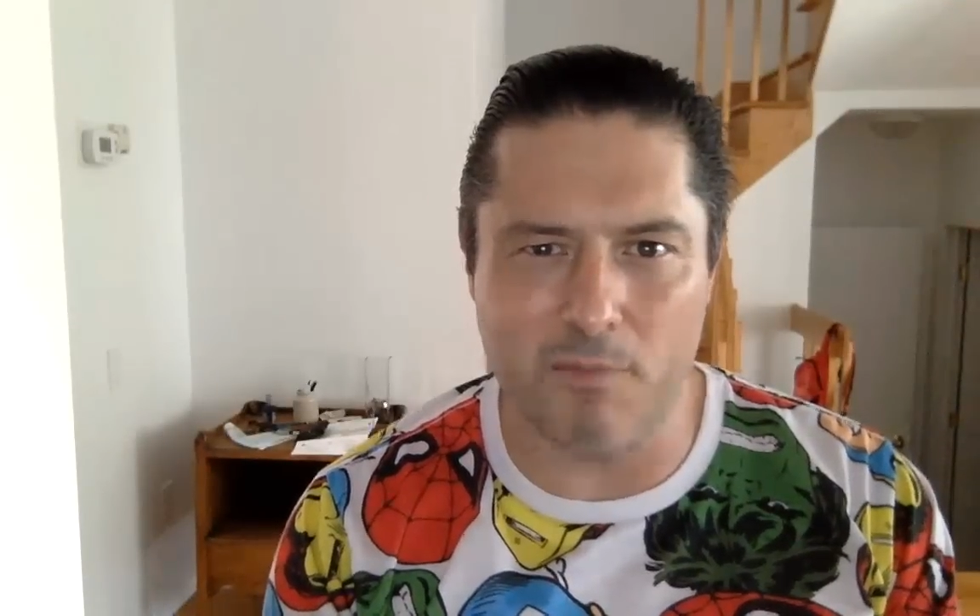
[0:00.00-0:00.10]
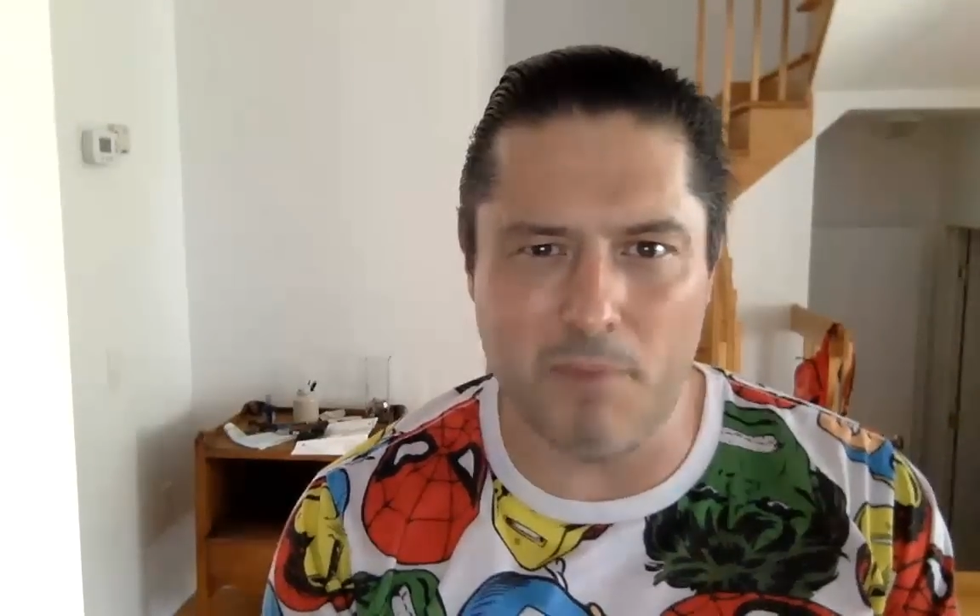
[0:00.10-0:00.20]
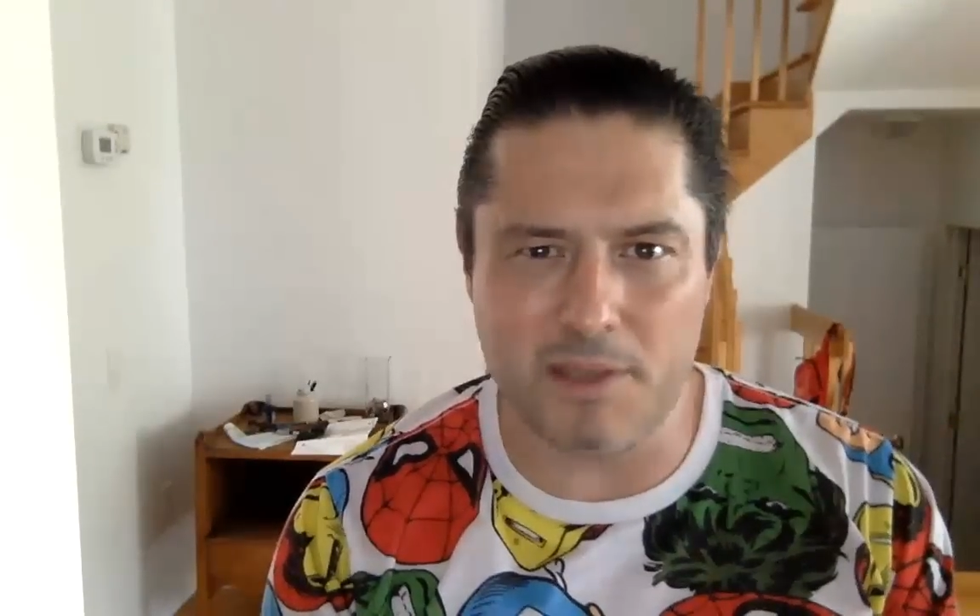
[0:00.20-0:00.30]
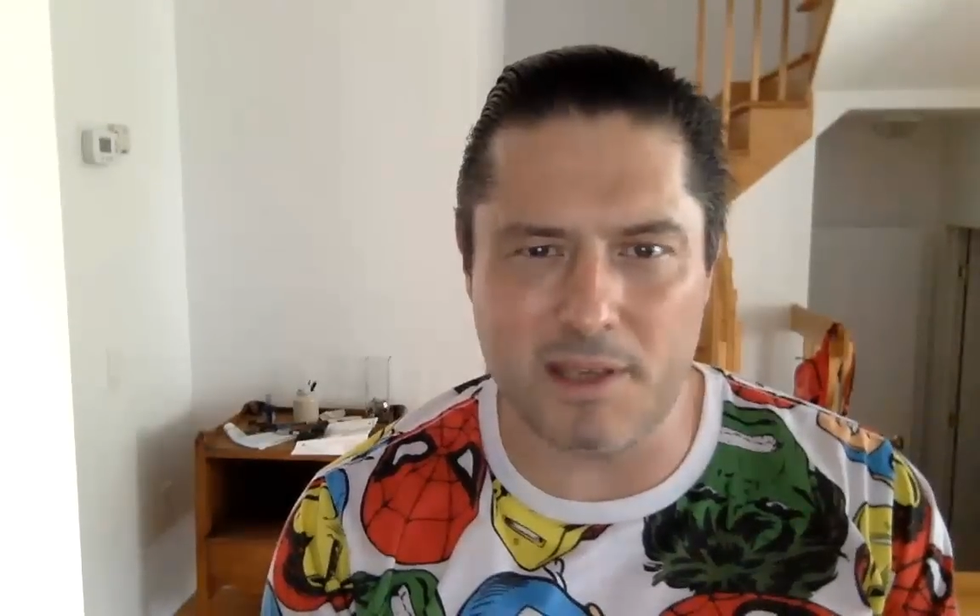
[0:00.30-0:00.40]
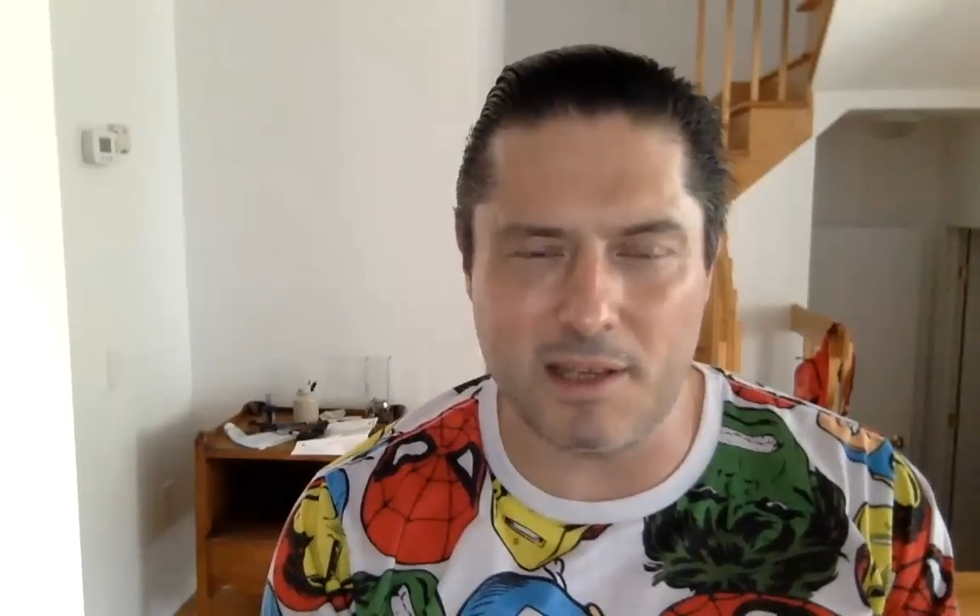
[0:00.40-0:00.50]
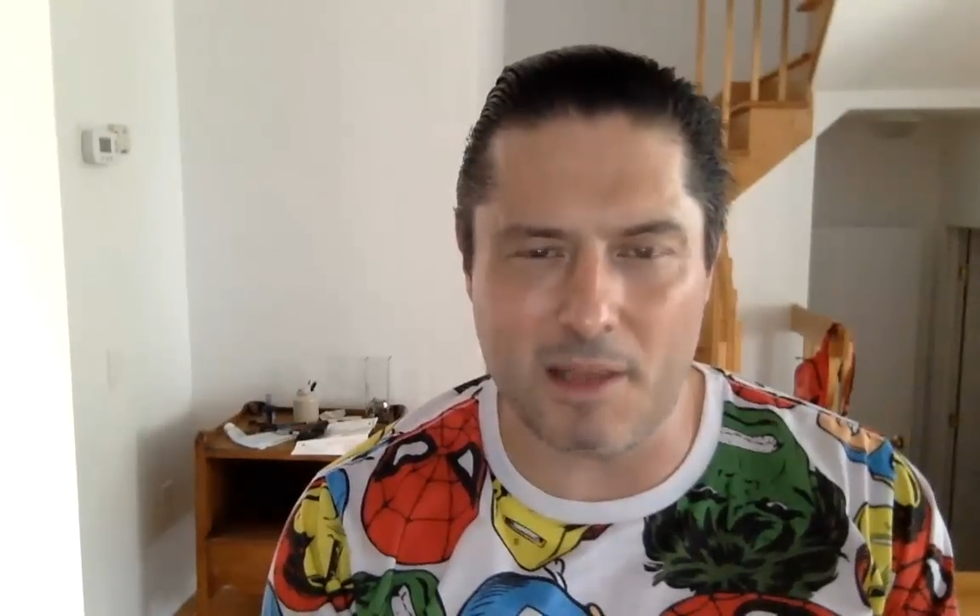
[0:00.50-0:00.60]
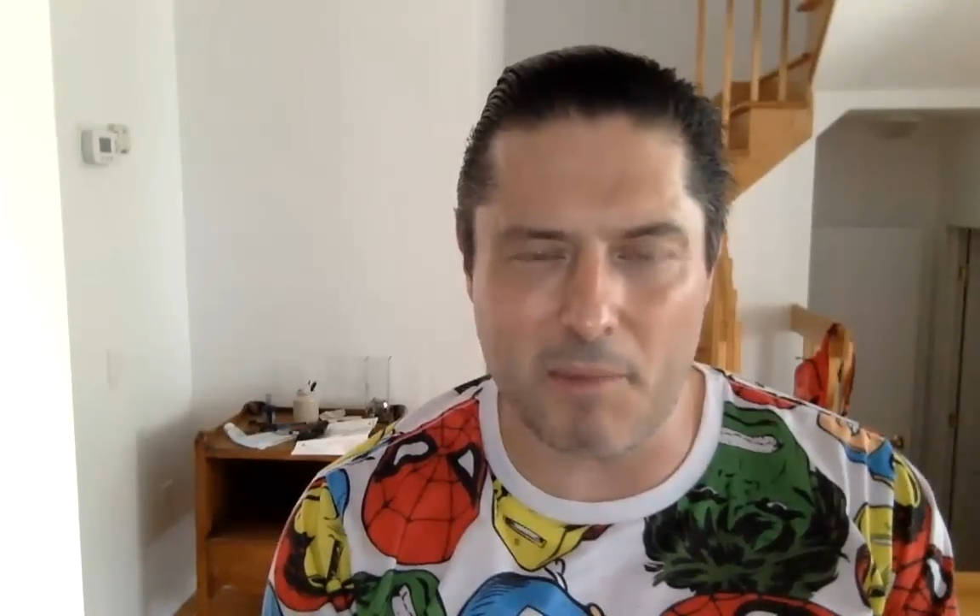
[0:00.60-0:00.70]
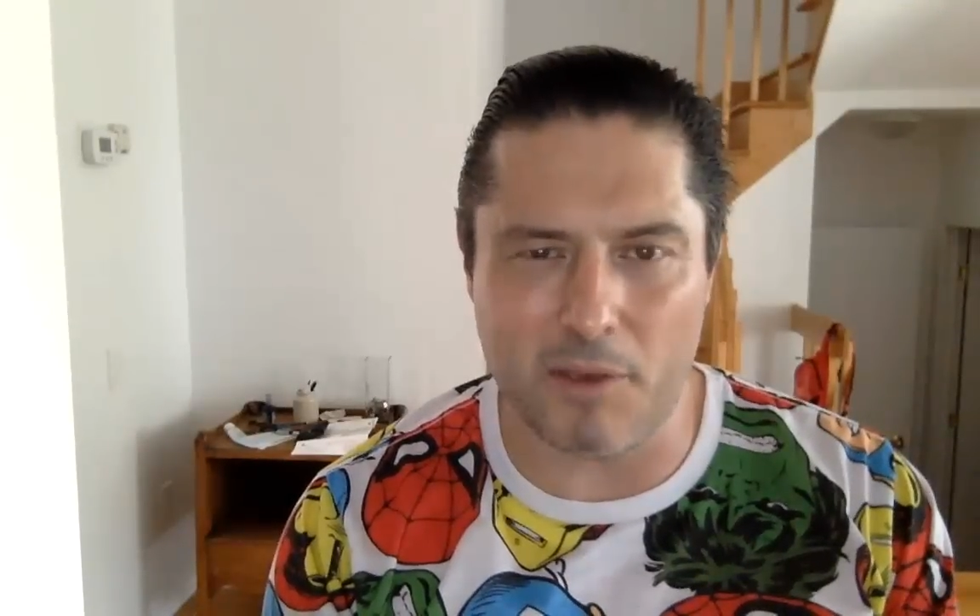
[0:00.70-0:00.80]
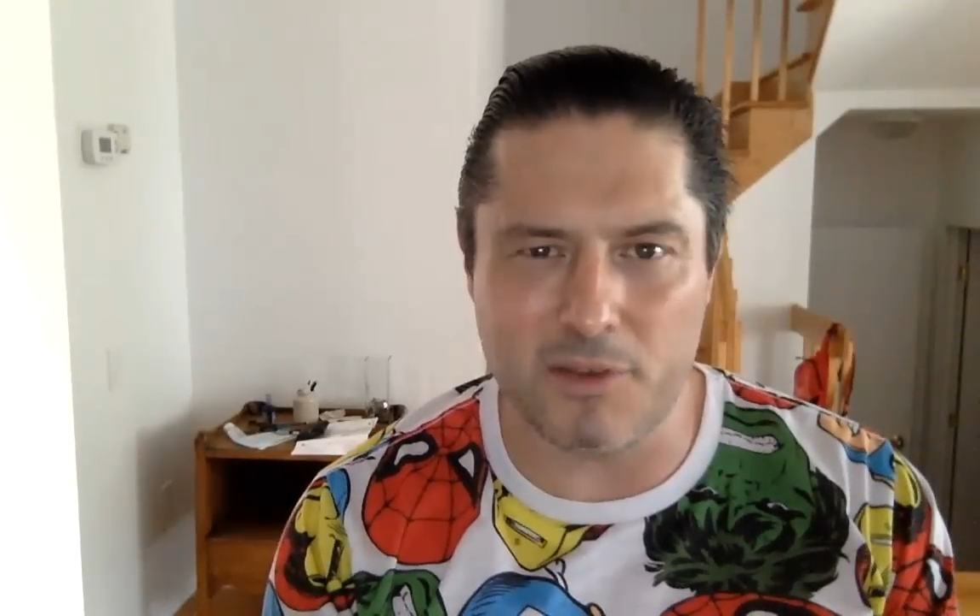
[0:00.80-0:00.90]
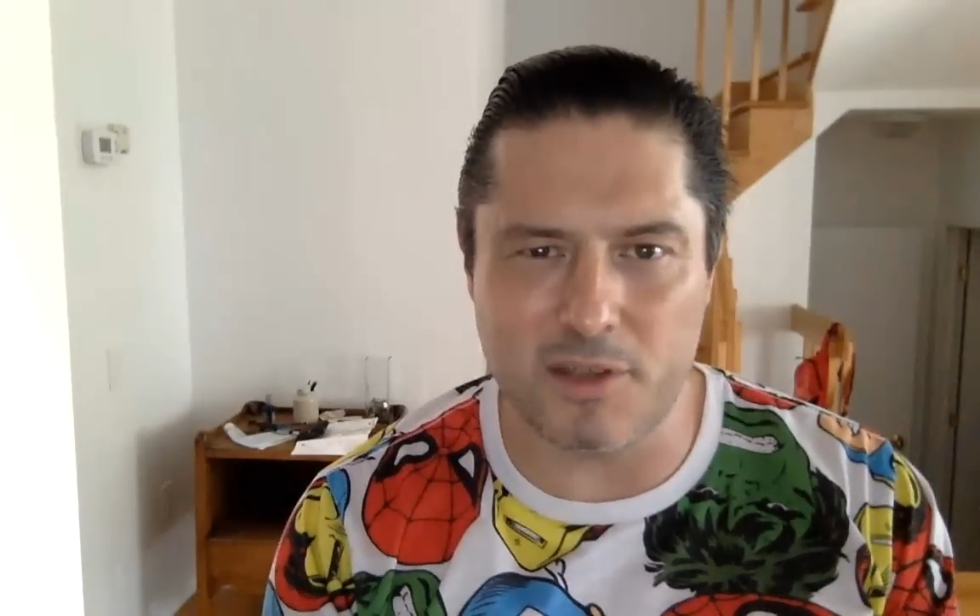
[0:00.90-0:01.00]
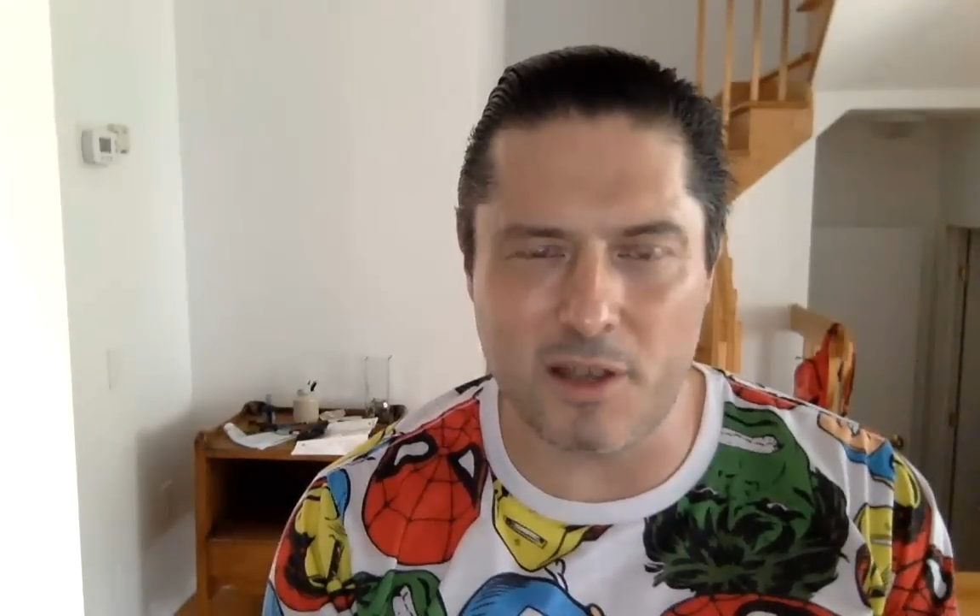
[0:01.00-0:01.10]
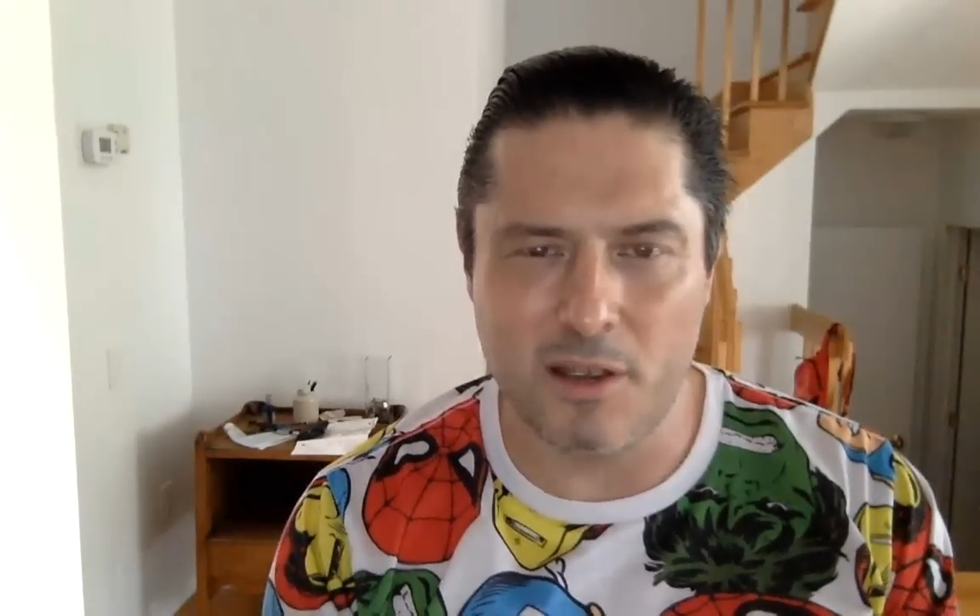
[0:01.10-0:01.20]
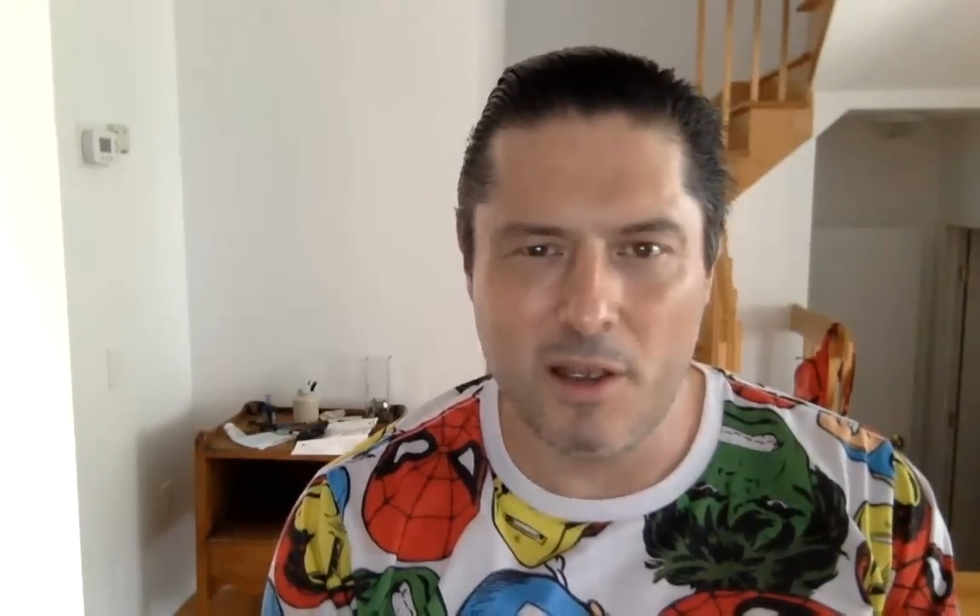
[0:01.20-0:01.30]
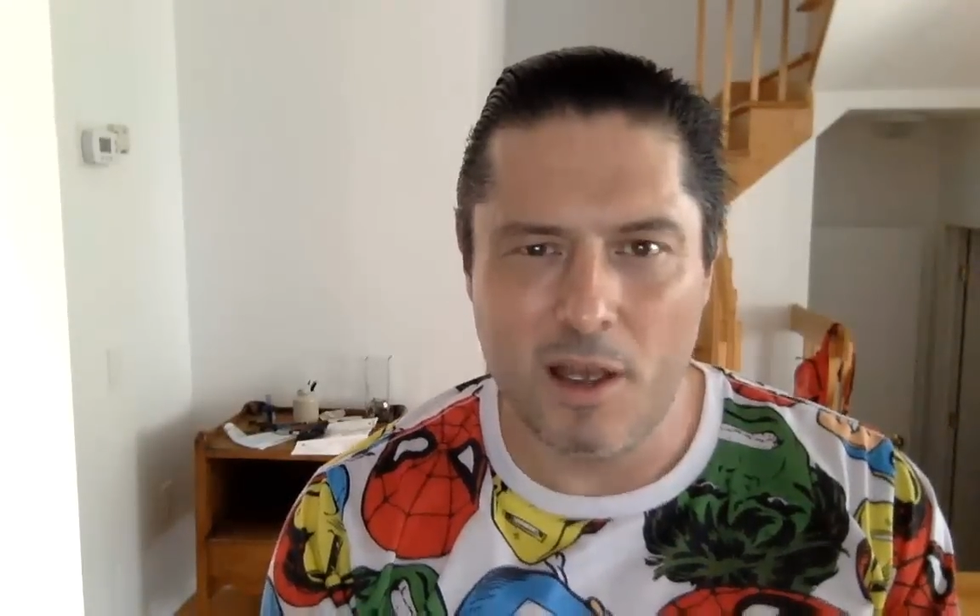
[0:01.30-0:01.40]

missing that poster,